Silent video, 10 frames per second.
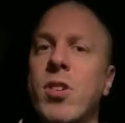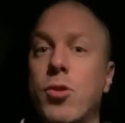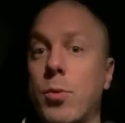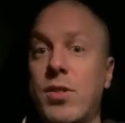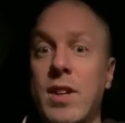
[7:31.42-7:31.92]

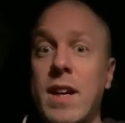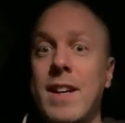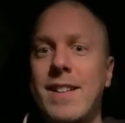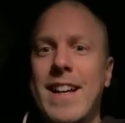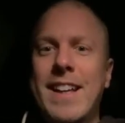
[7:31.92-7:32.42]
so it's
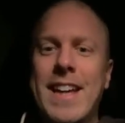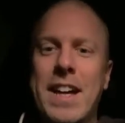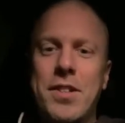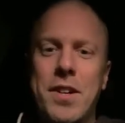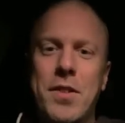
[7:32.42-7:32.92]

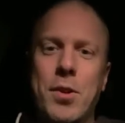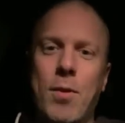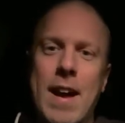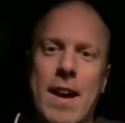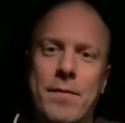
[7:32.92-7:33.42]
dedication to the
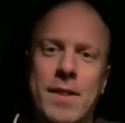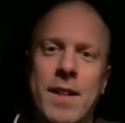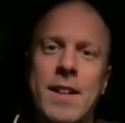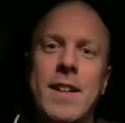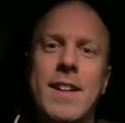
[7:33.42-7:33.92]
craft
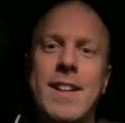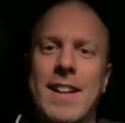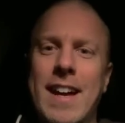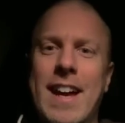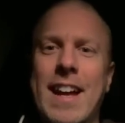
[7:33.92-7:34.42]

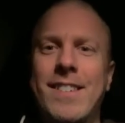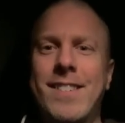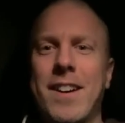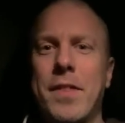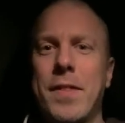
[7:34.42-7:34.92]
and i
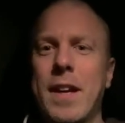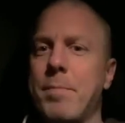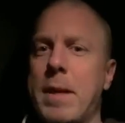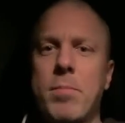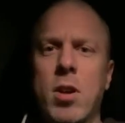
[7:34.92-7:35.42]
started thinking
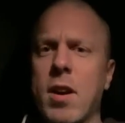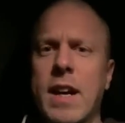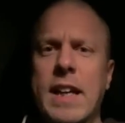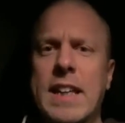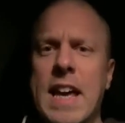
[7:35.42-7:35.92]
people aren't
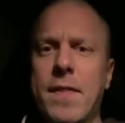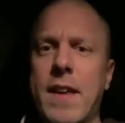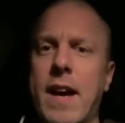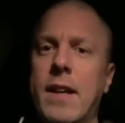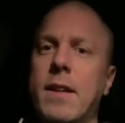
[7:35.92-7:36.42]
going to get
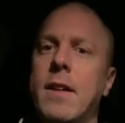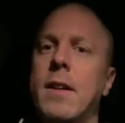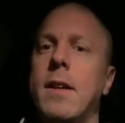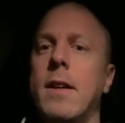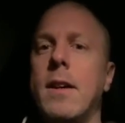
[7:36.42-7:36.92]
that
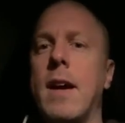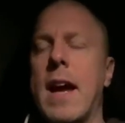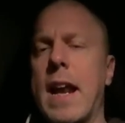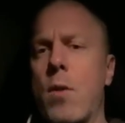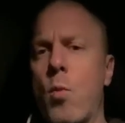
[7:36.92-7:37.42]

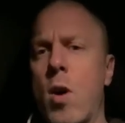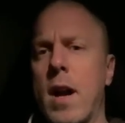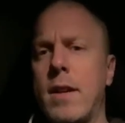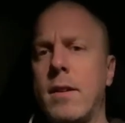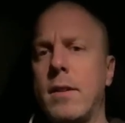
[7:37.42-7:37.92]
and i
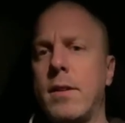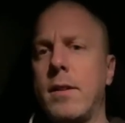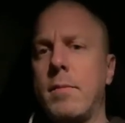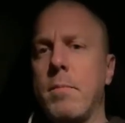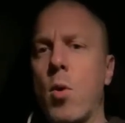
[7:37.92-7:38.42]
want
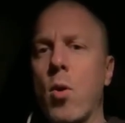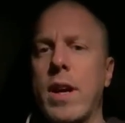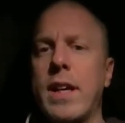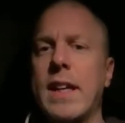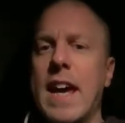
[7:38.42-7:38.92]
more
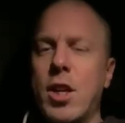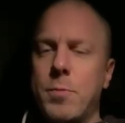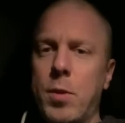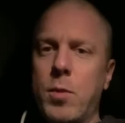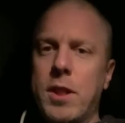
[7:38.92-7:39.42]

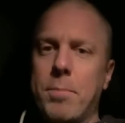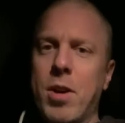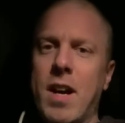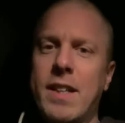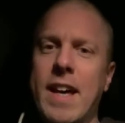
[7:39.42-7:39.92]
engagement with the
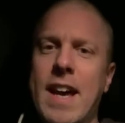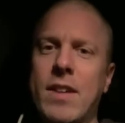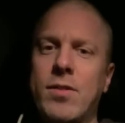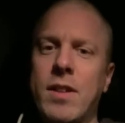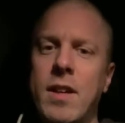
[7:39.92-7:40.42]

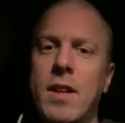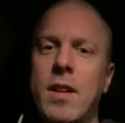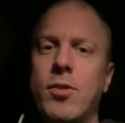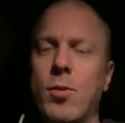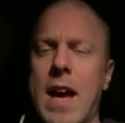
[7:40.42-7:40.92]
podcast
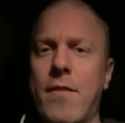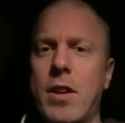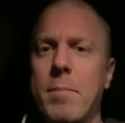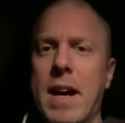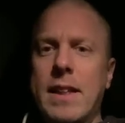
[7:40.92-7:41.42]
so
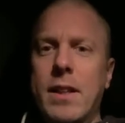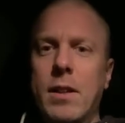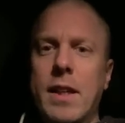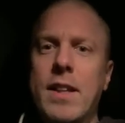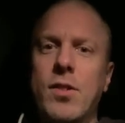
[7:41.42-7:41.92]
having my
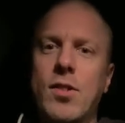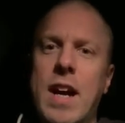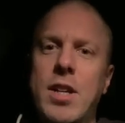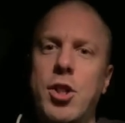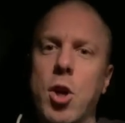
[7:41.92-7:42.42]
little
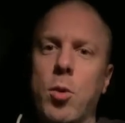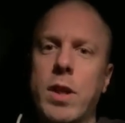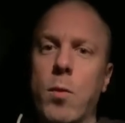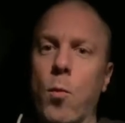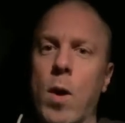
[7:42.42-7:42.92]
inside joke
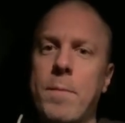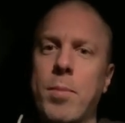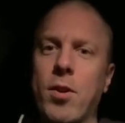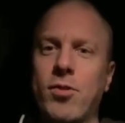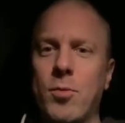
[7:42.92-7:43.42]
that one
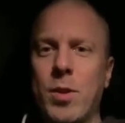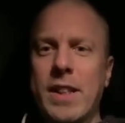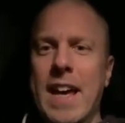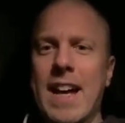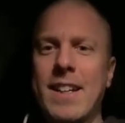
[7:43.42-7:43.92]
person would
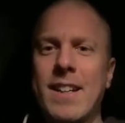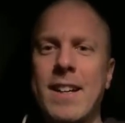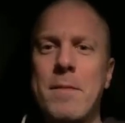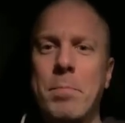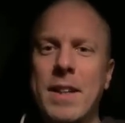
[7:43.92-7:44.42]
get
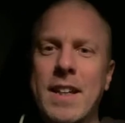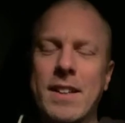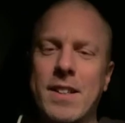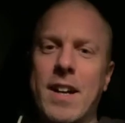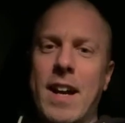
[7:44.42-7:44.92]
be in
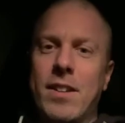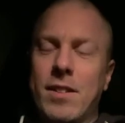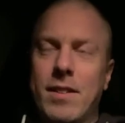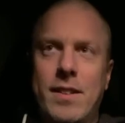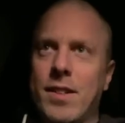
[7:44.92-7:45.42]
the
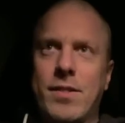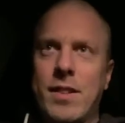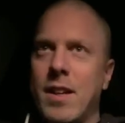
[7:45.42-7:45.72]
title just